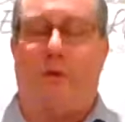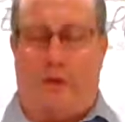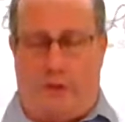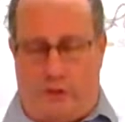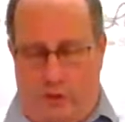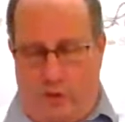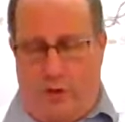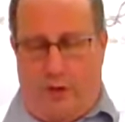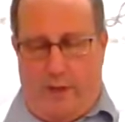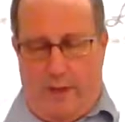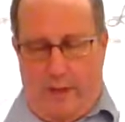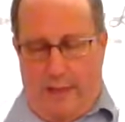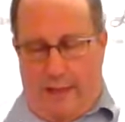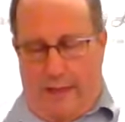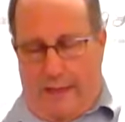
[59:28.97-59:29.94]
great joy
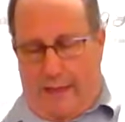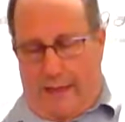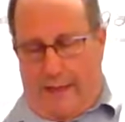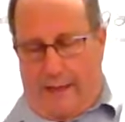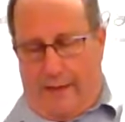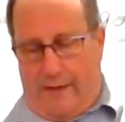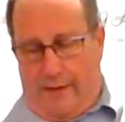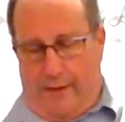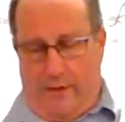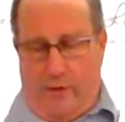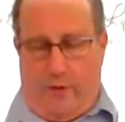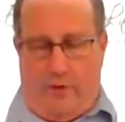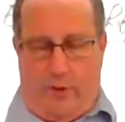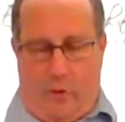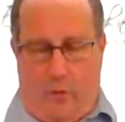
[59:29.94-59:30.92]
and uh,
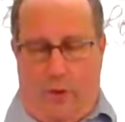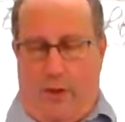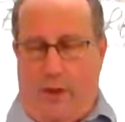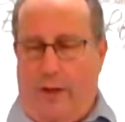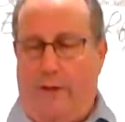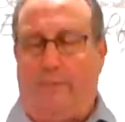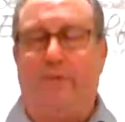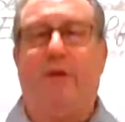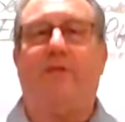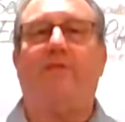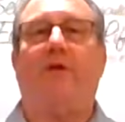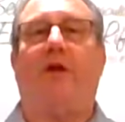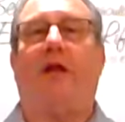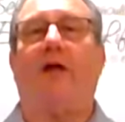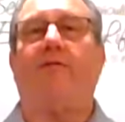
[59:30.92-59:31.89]
know that we have lived
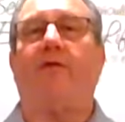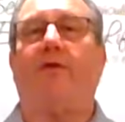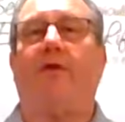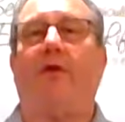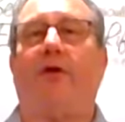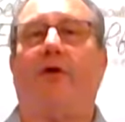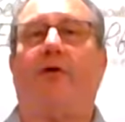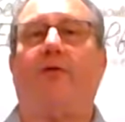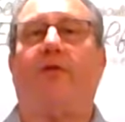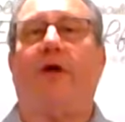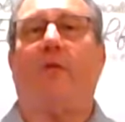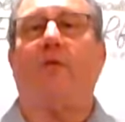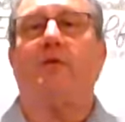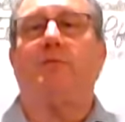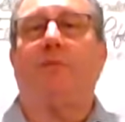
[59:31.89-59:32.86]
a life on the earth
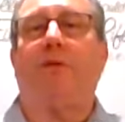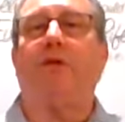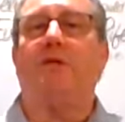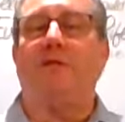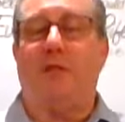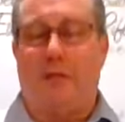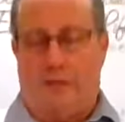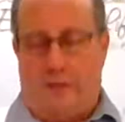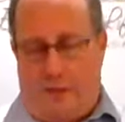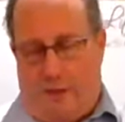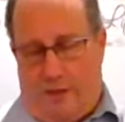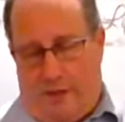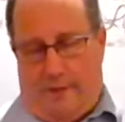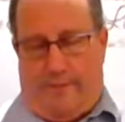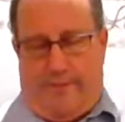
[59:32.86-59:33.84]
that was pleasing to
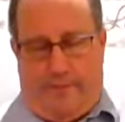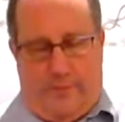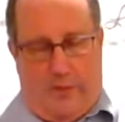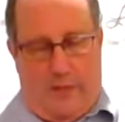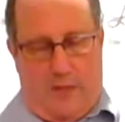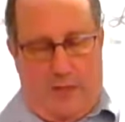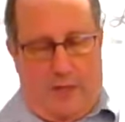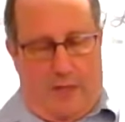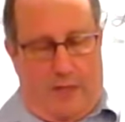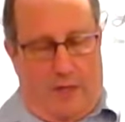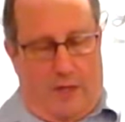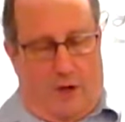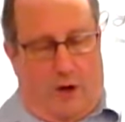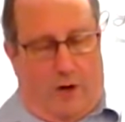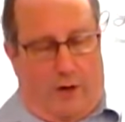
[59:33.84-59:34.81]
Him.
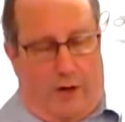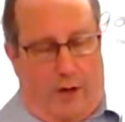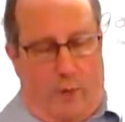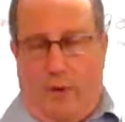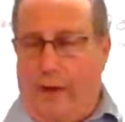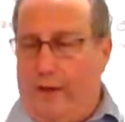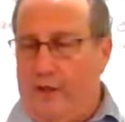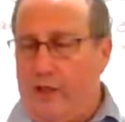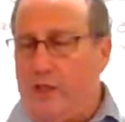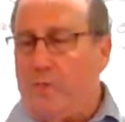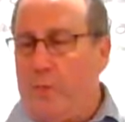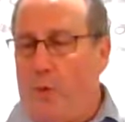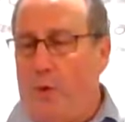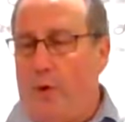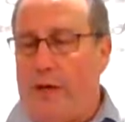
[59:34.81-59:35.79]
All right, well, at this
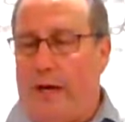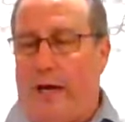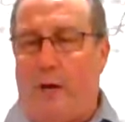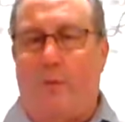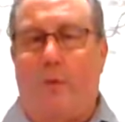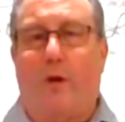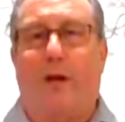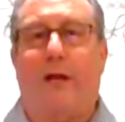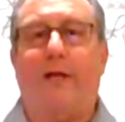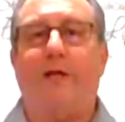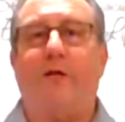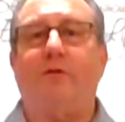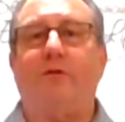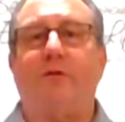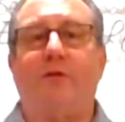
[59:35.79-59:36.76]
point, I would like
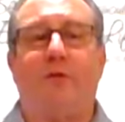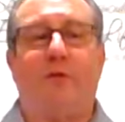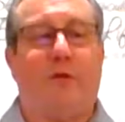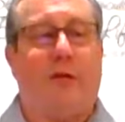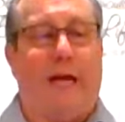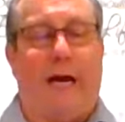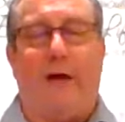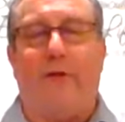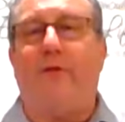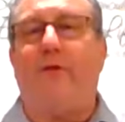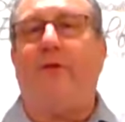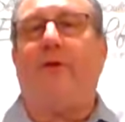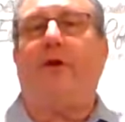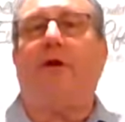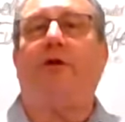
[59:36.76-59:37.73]
you to
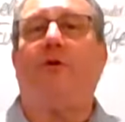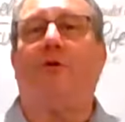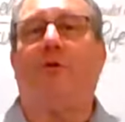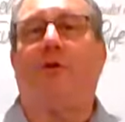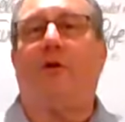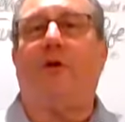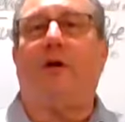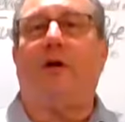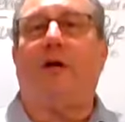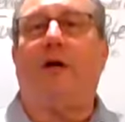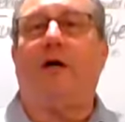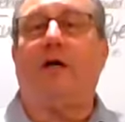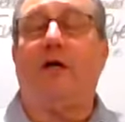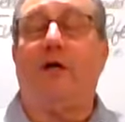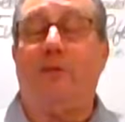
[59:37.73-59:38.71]
gather your
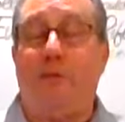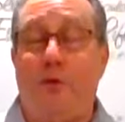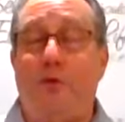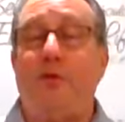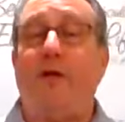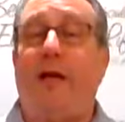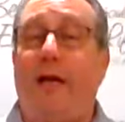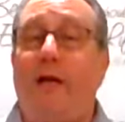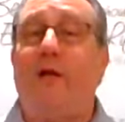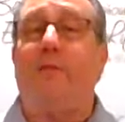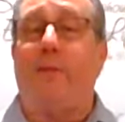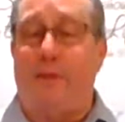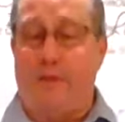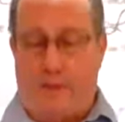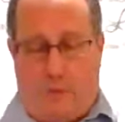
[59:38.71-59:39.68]
uh, communion
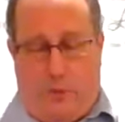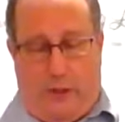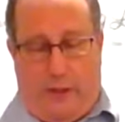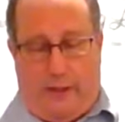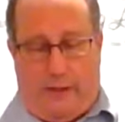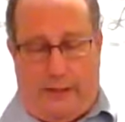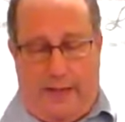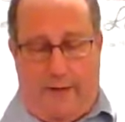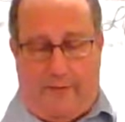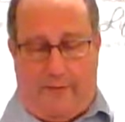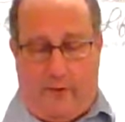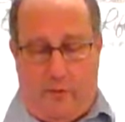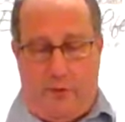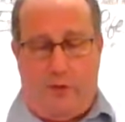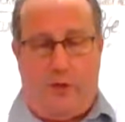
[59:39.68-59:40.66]
elements. We'd like to have
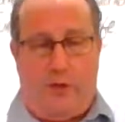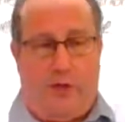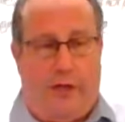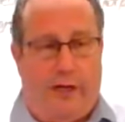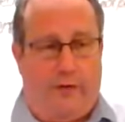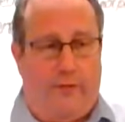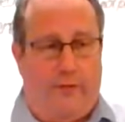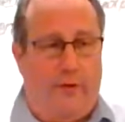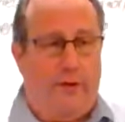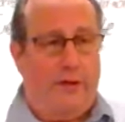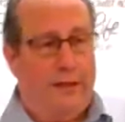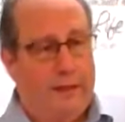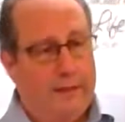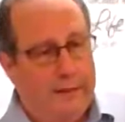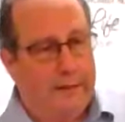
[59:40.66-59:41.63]
communion together.
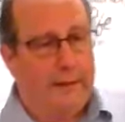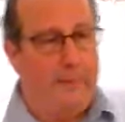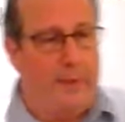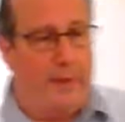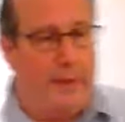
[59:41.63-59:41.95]
Let